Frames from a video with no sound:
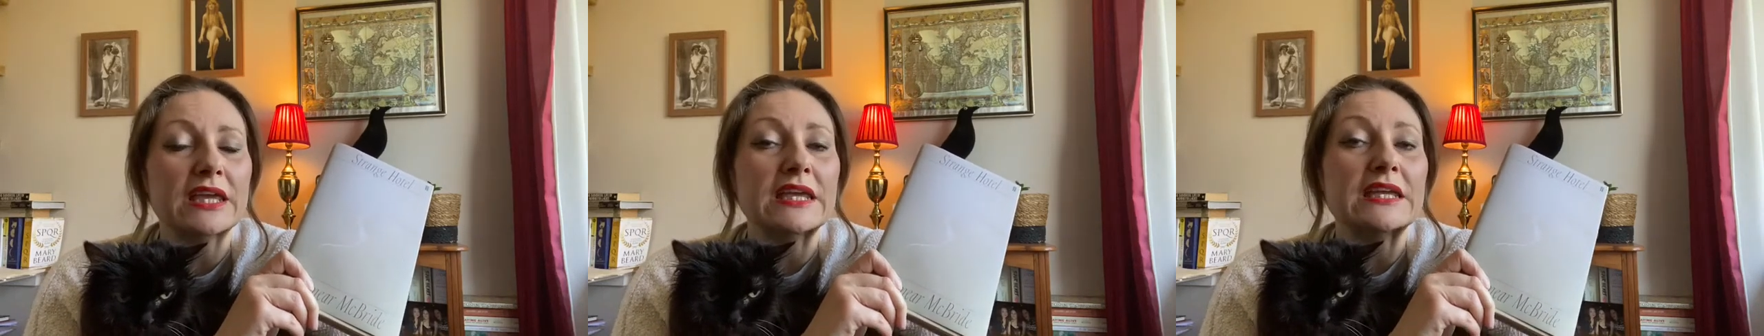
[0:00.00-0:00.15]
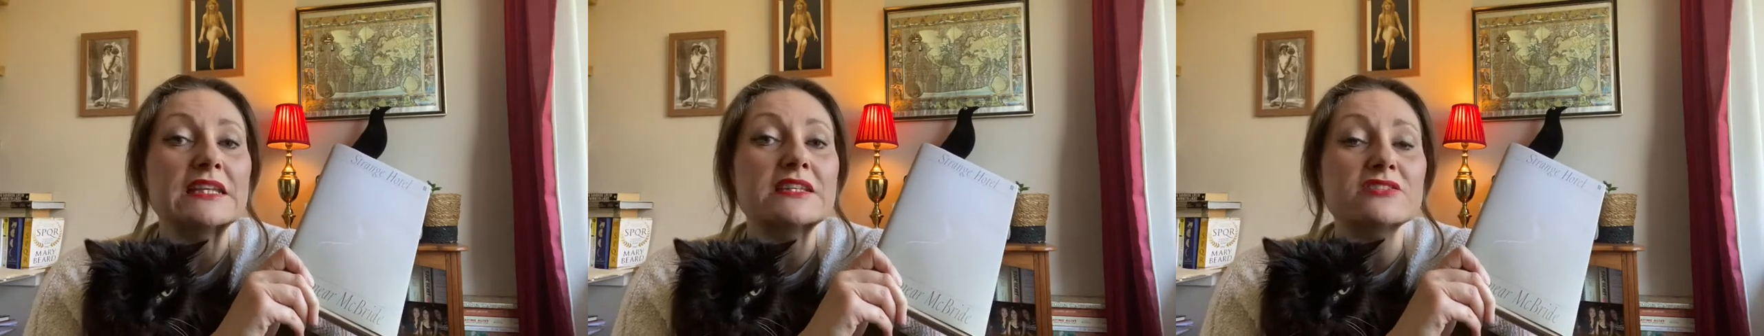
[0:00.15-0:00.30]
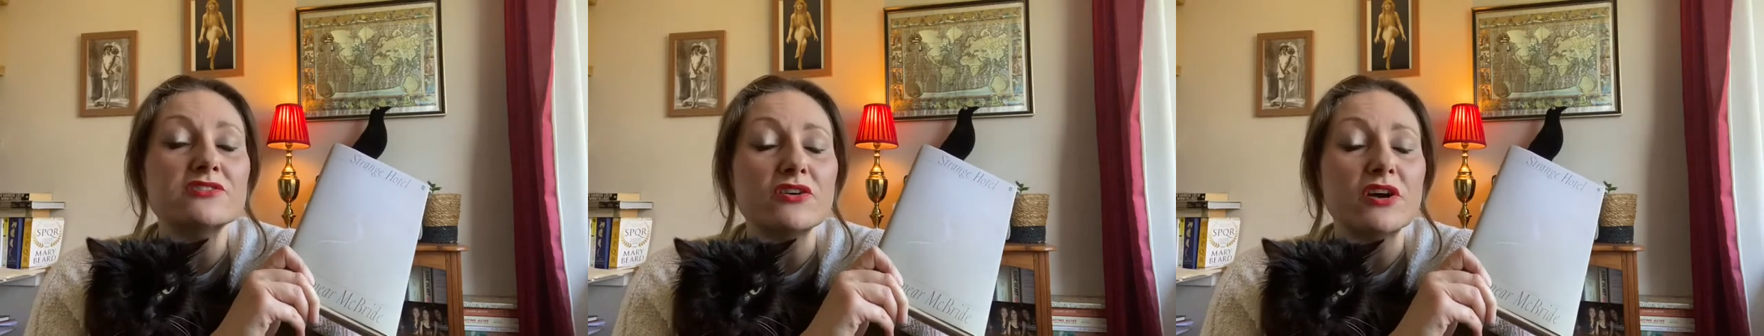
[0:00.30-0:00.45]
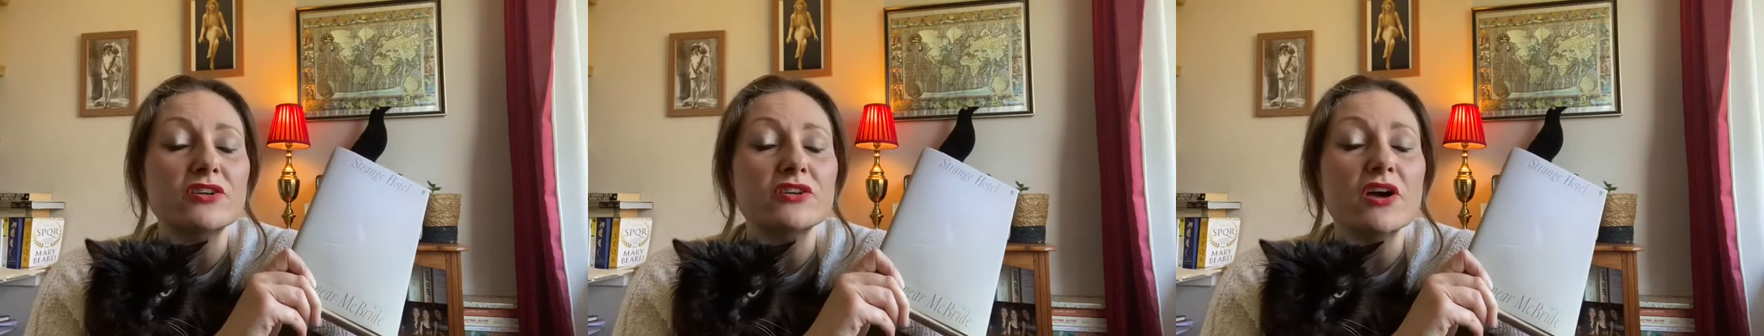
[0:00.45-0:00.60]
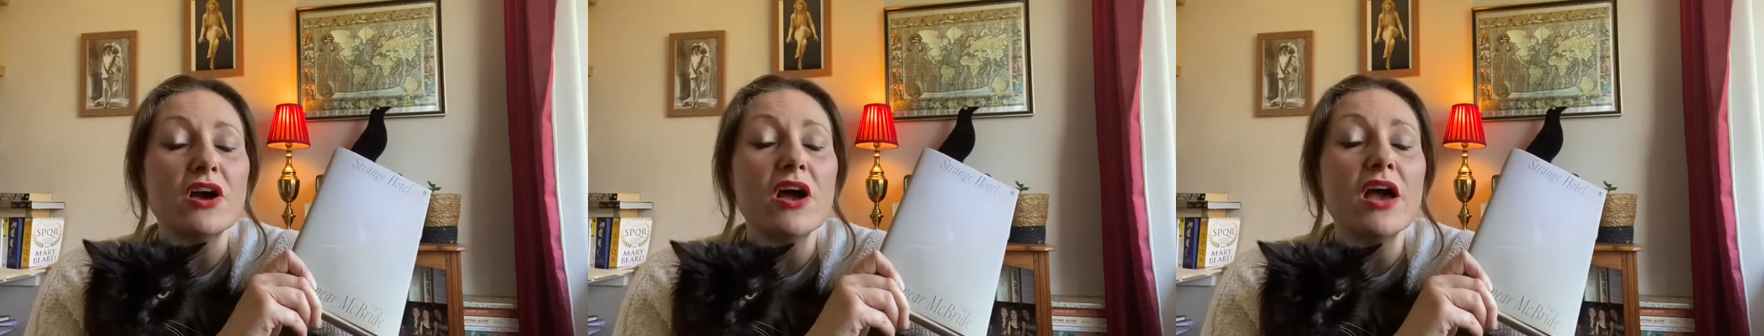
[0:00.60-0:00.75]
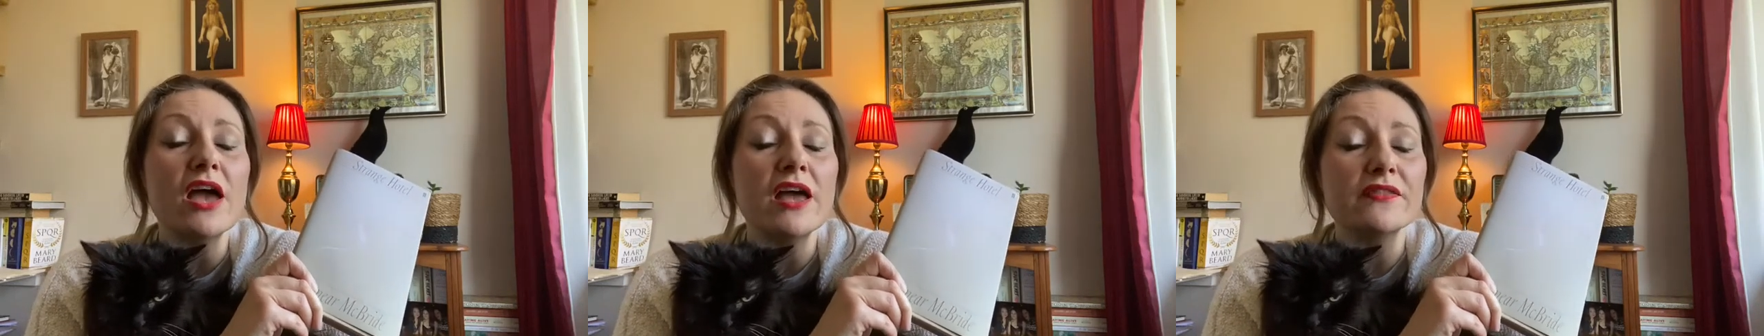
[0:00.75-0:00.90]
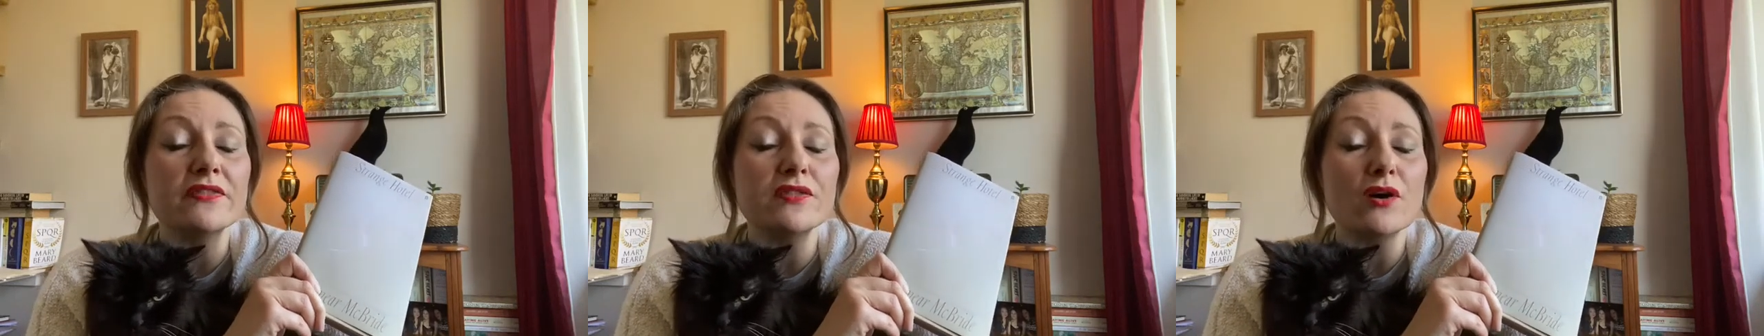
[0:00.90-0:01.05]
inside her
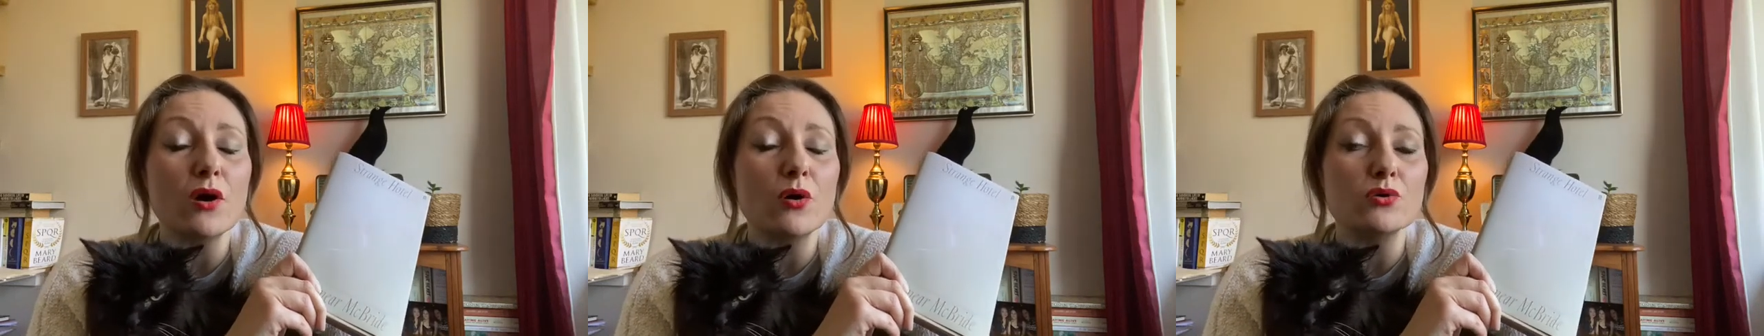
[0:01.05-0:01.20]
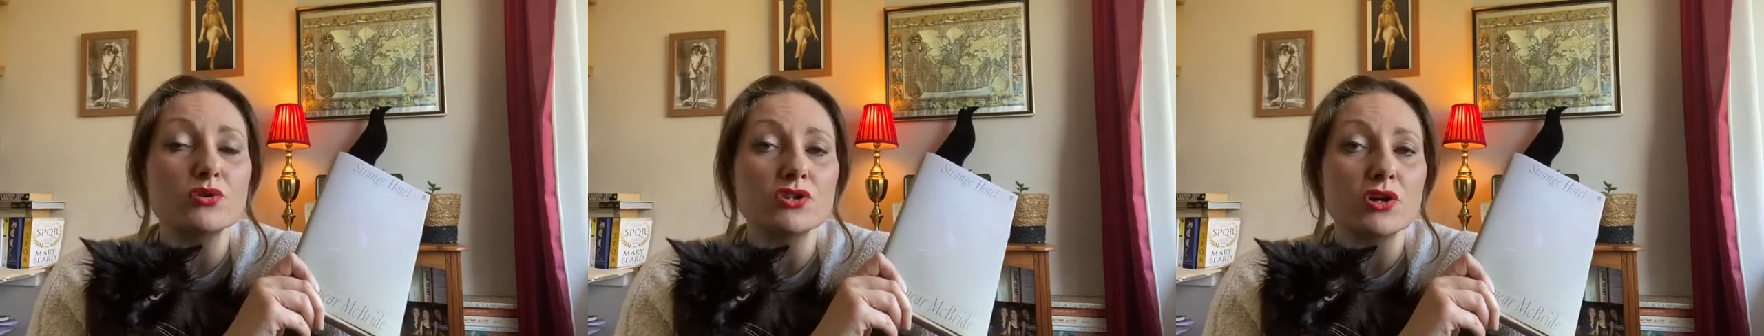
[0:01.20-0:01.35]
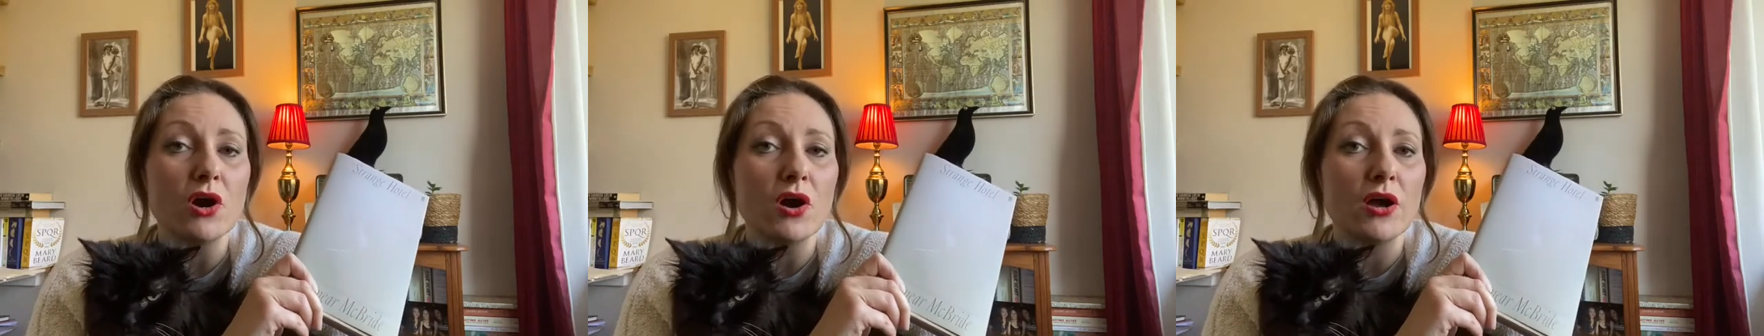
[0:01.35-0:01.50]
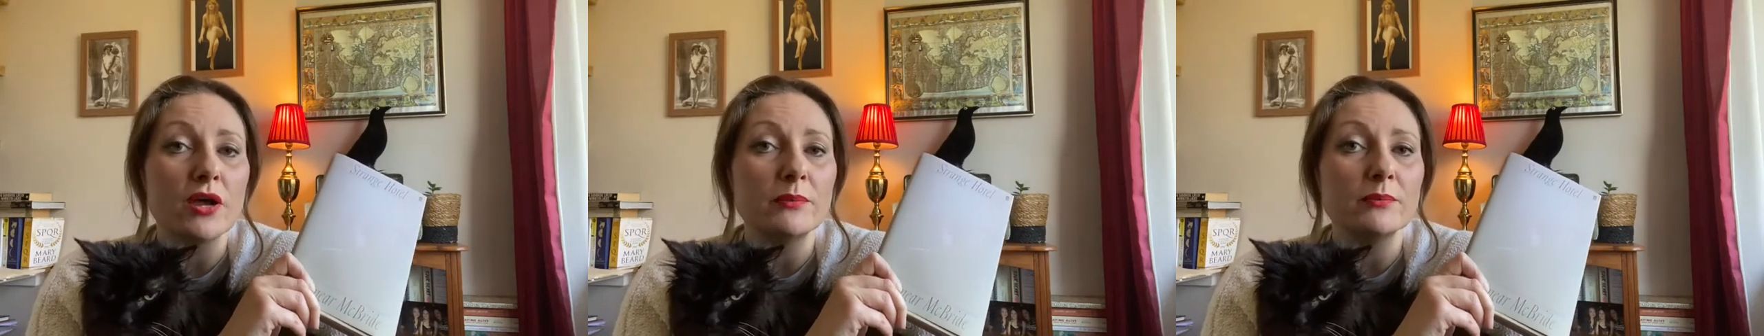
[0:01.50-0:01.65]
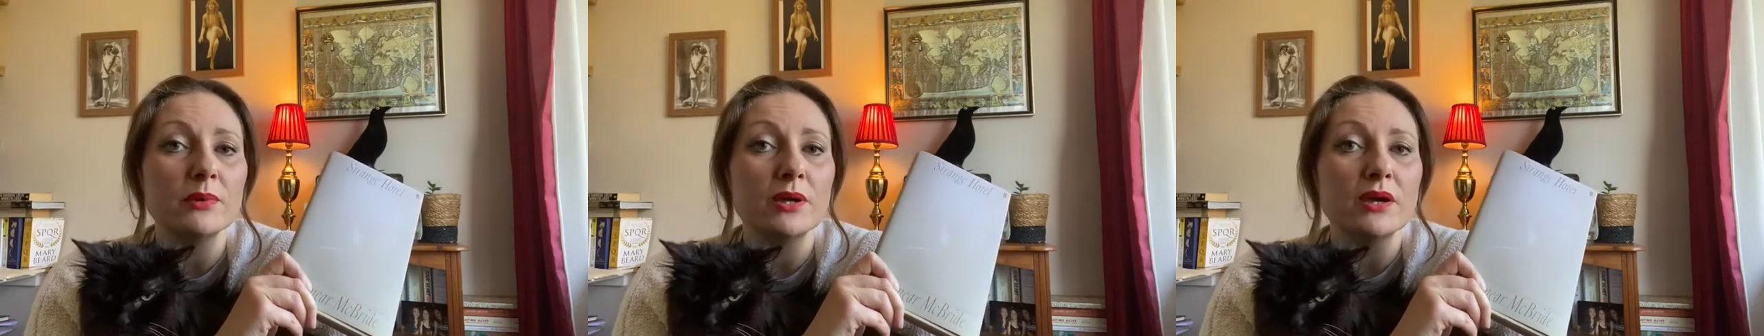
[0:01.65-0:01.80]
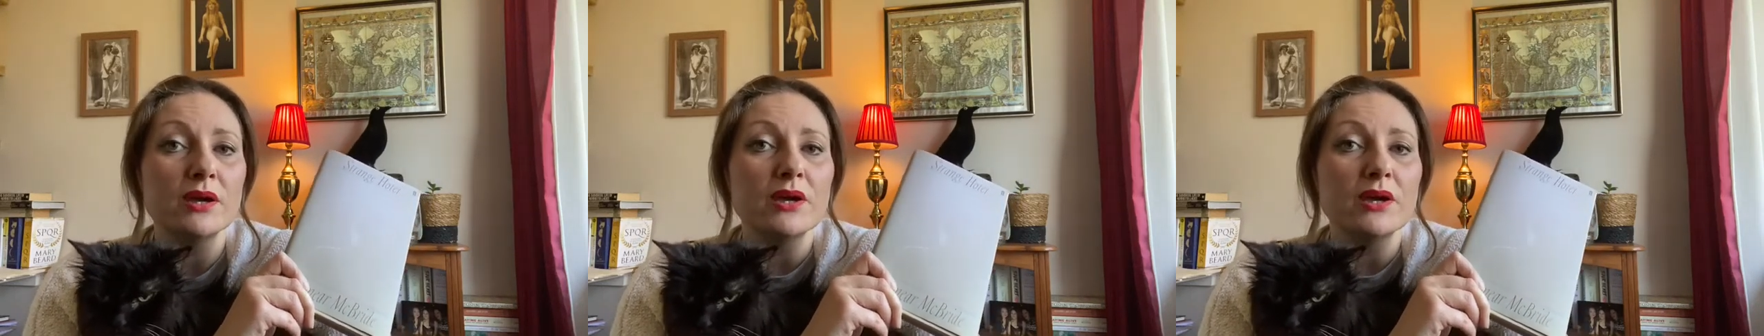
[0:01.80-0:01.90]
head the whole time.